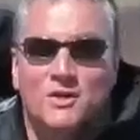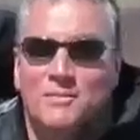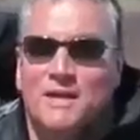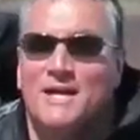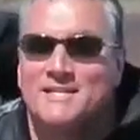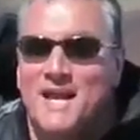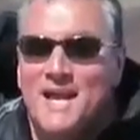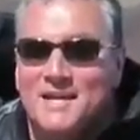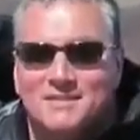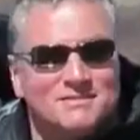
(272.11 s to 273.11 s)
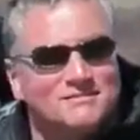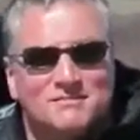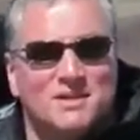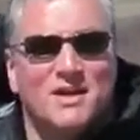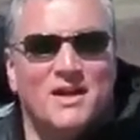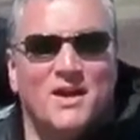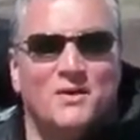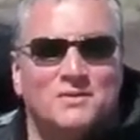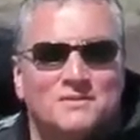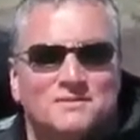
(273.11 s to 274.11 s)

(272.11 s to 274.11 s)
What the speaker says: Be nice, eh? There you go.